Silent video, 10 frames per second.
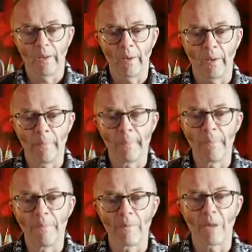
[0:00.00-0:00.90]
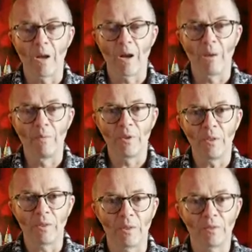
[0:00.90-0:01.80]
I'm
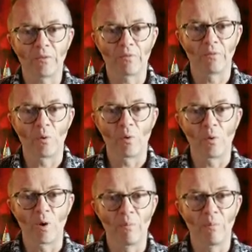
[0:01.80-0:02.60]
doing this for,